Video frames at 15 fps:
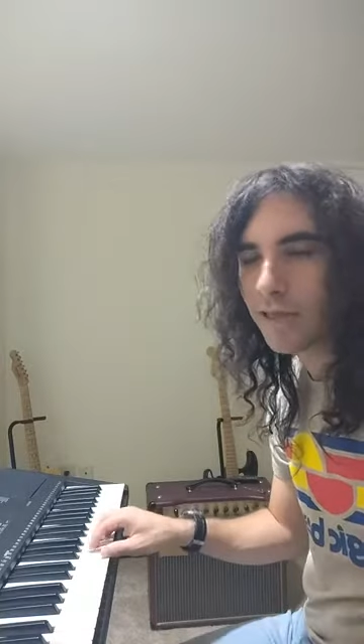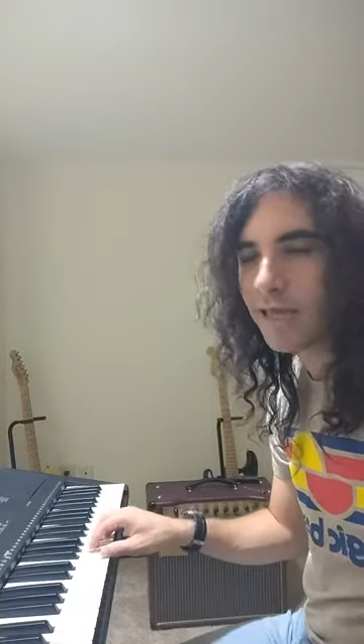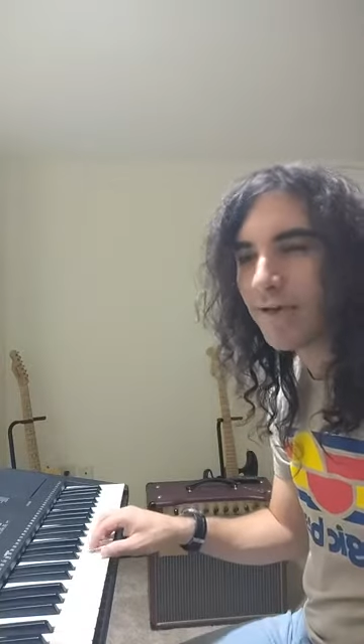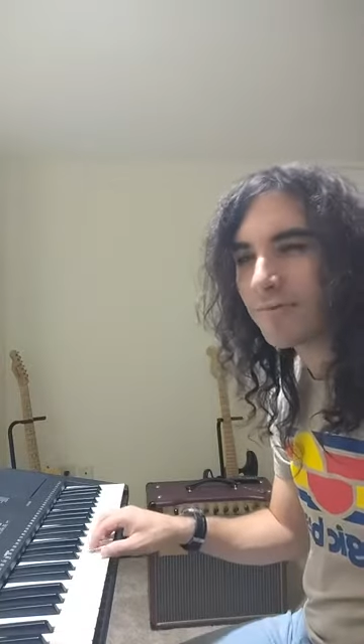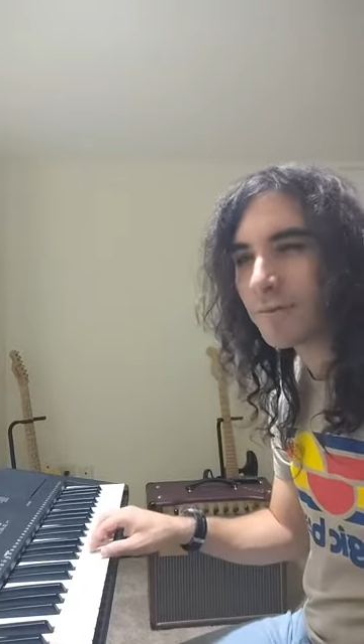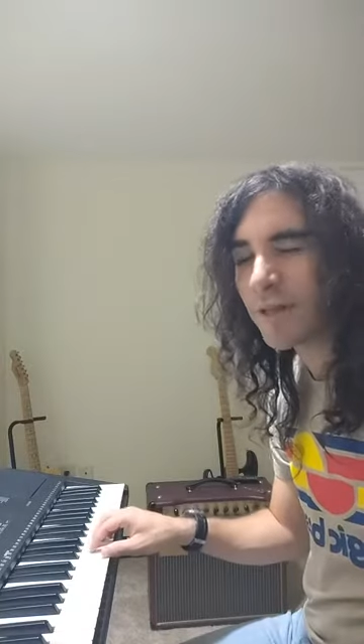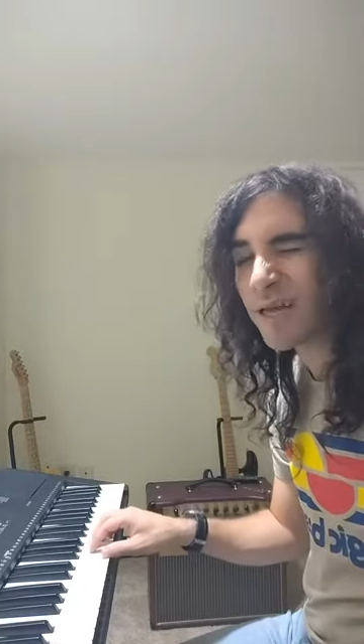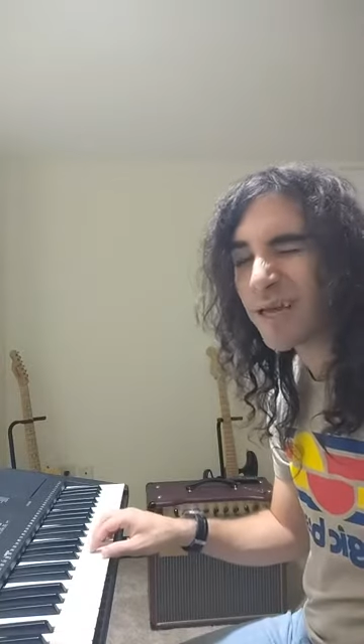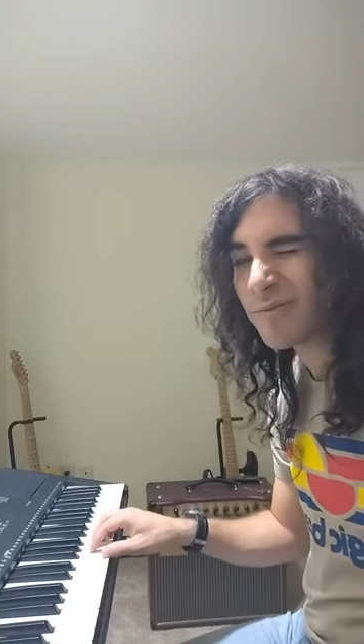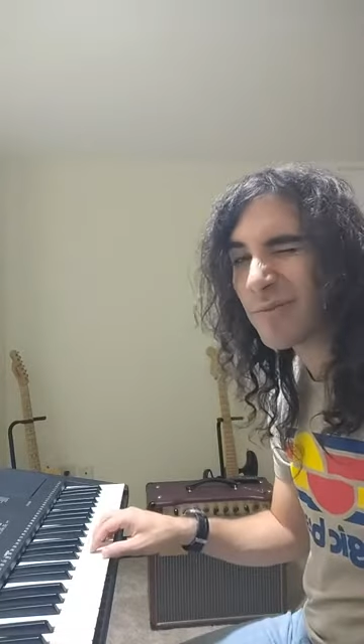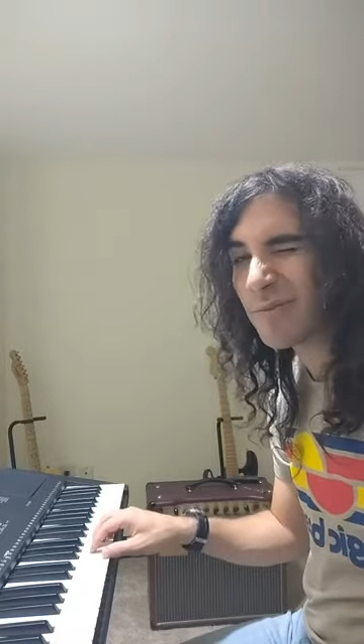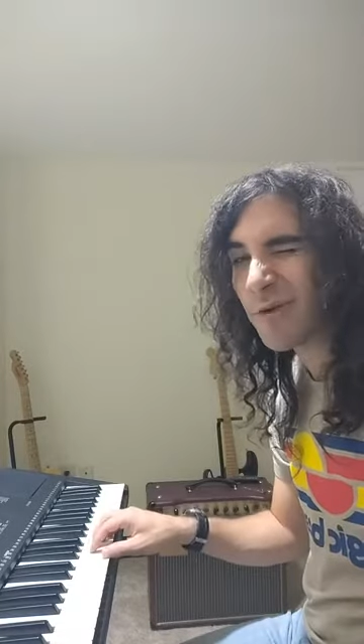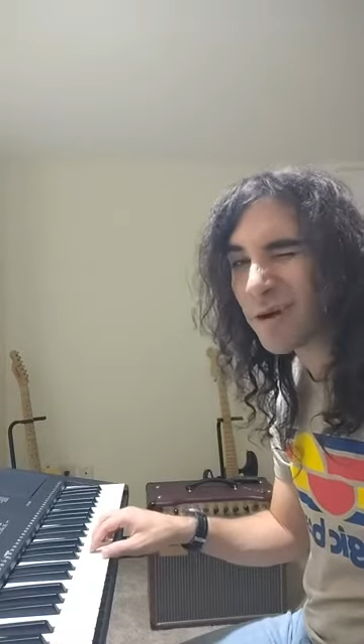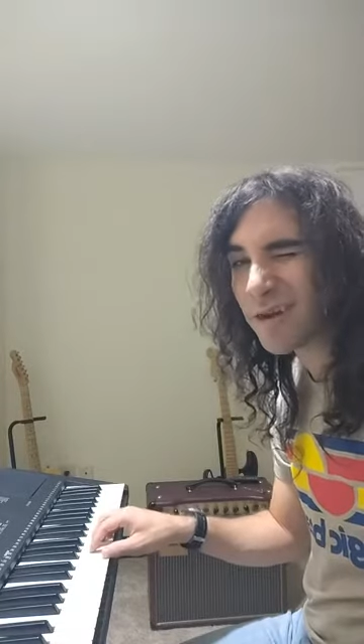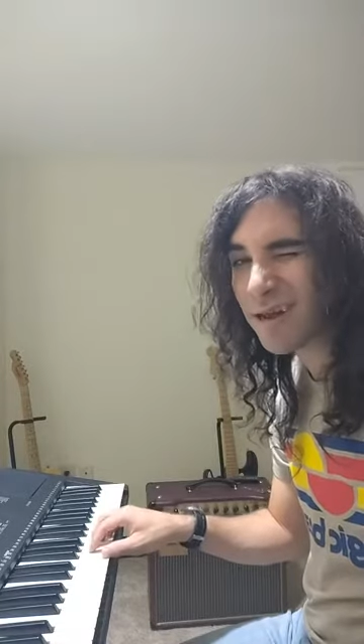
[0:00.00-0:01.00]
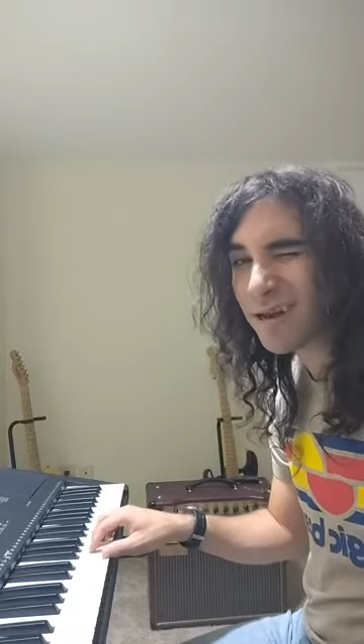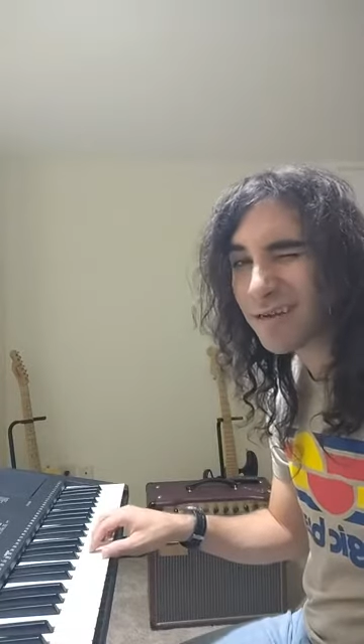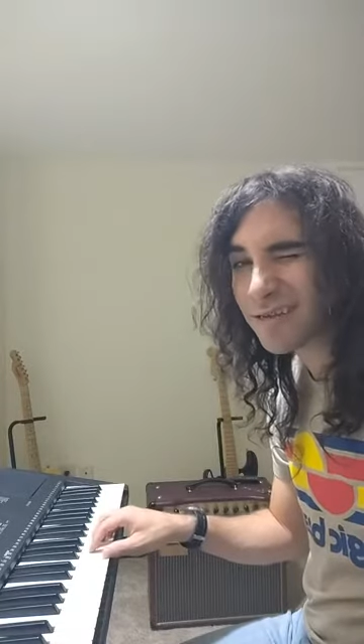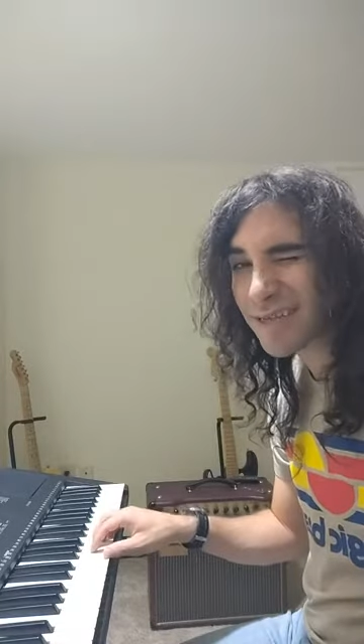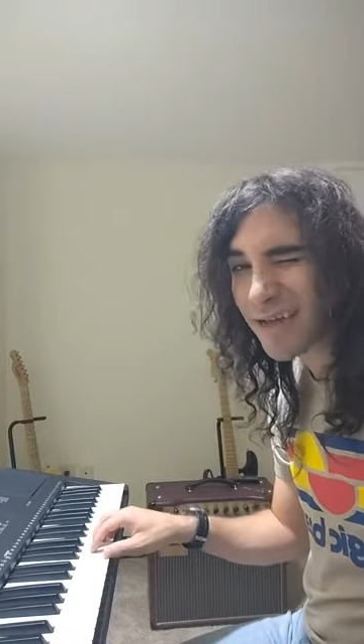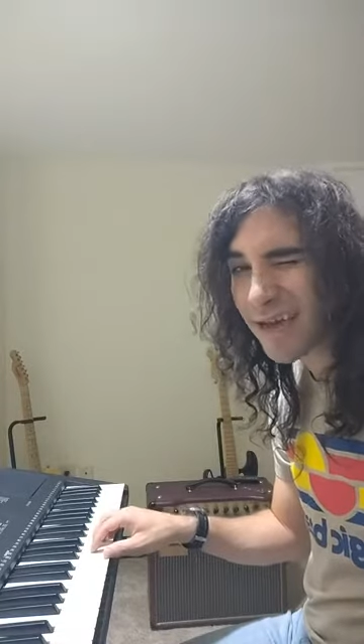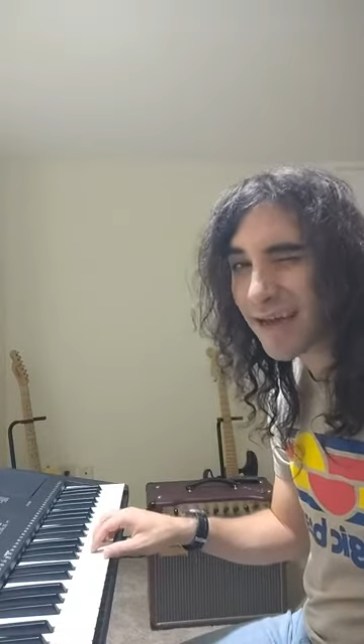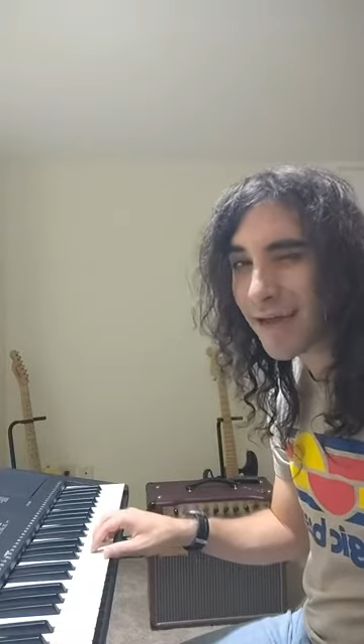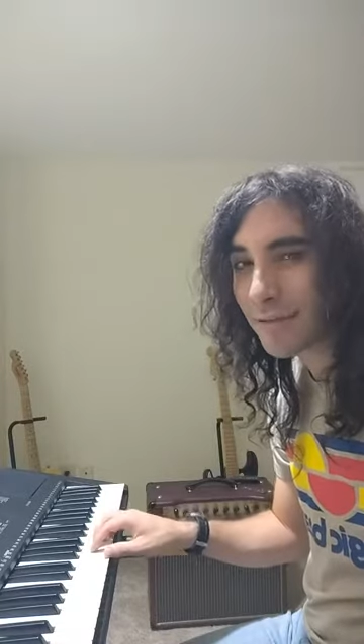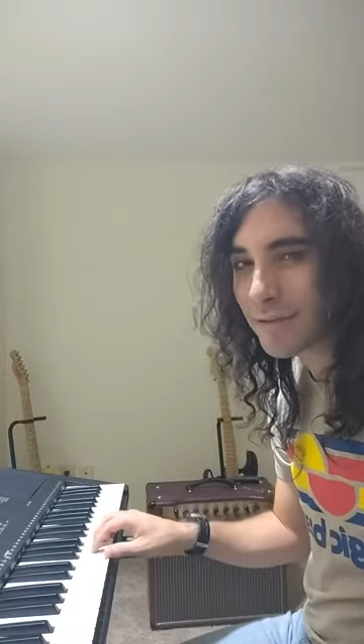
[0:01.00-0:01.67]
If you play them one at a time,